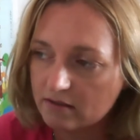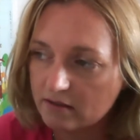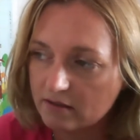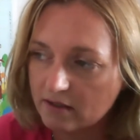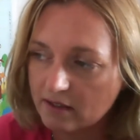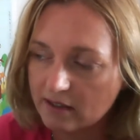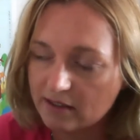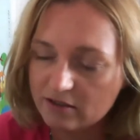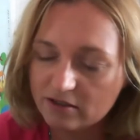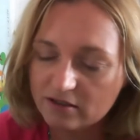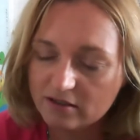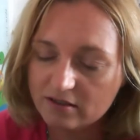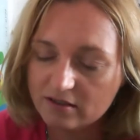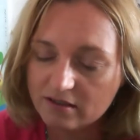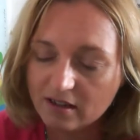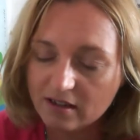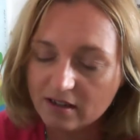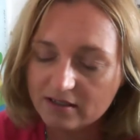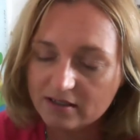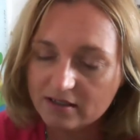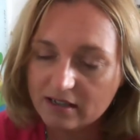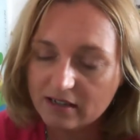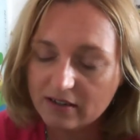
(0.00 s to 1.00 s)
it's just
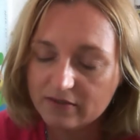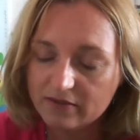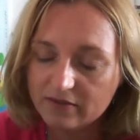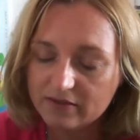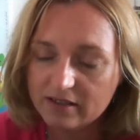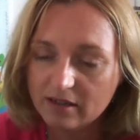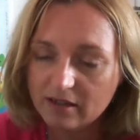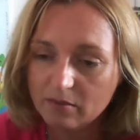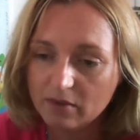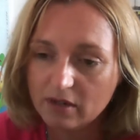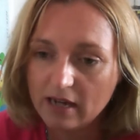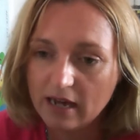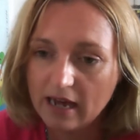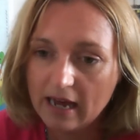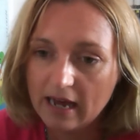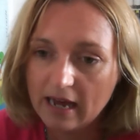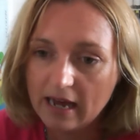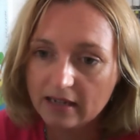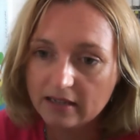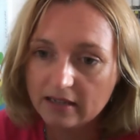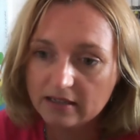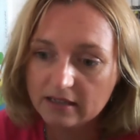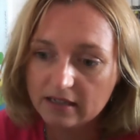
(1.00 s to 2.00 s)
nice to give someone a
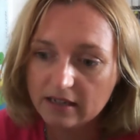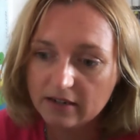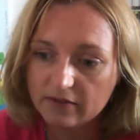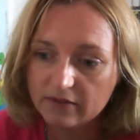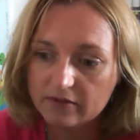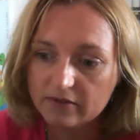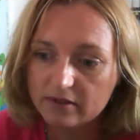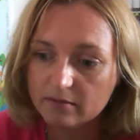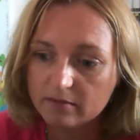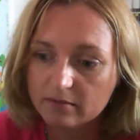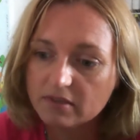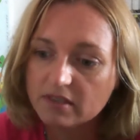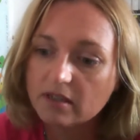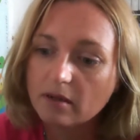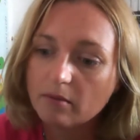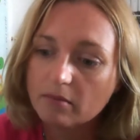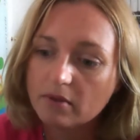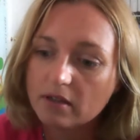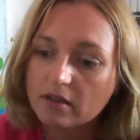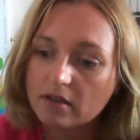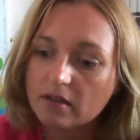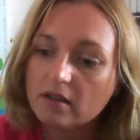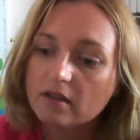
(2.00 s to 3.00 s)
hand and give them
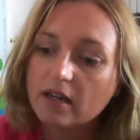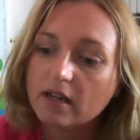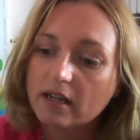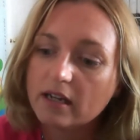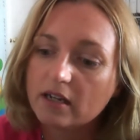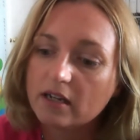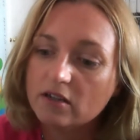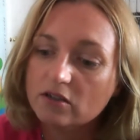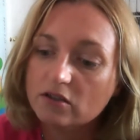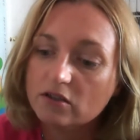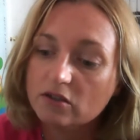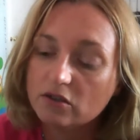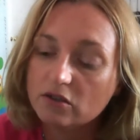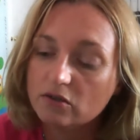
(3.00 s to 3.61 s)
something that they can do.